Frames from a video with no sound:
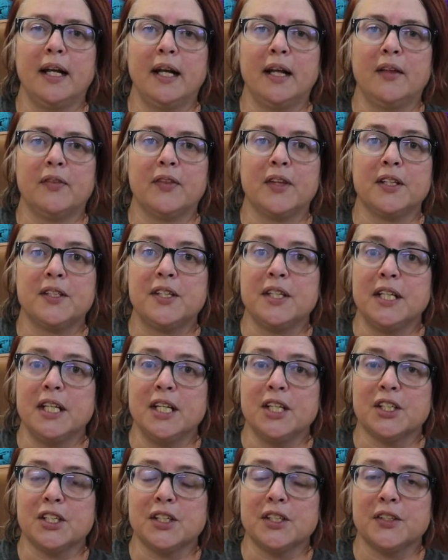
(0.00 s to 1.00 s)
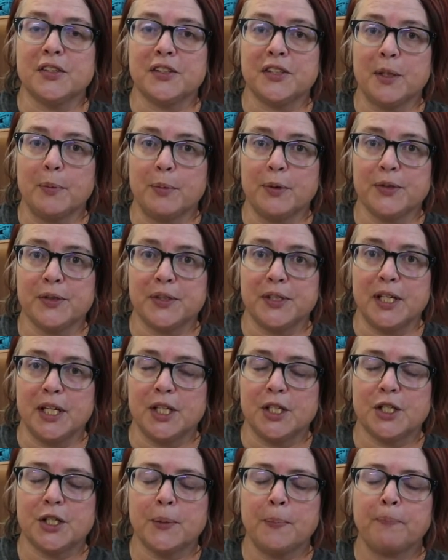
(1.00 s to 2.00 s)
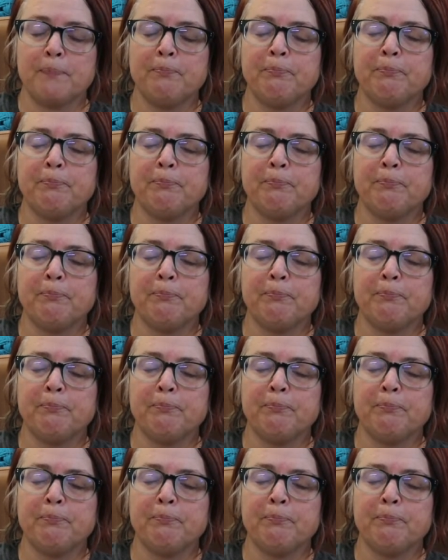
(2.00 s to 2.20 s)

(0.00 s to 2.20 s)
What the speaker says: in the Tunisian simple stitch.